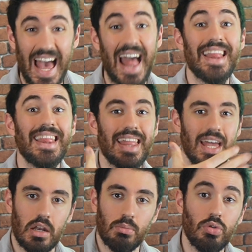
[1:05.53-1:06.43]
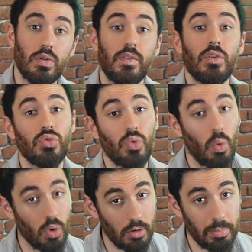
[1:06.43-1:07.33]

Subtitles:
and then move to a work